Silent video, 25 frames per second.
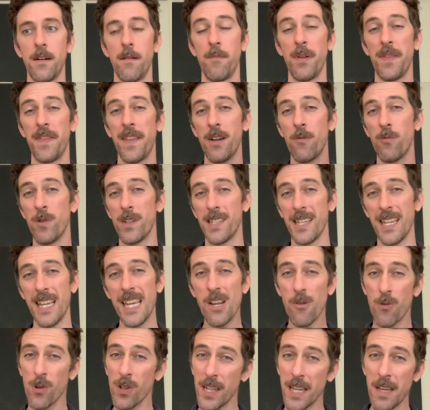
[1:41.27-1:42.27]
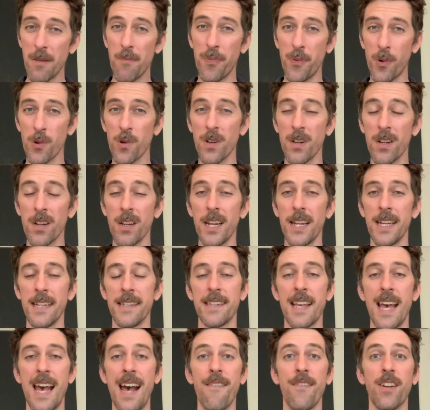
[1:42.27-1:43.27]
But then what's equally important is
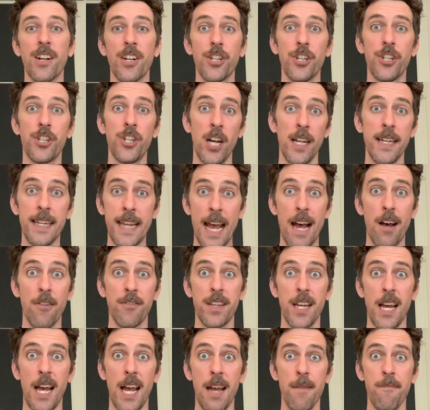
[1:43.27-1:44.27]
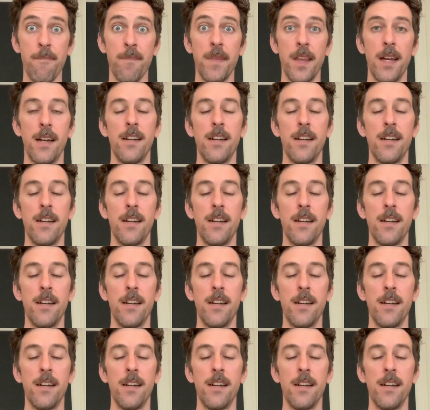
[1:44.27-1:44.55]
having a shutdown time.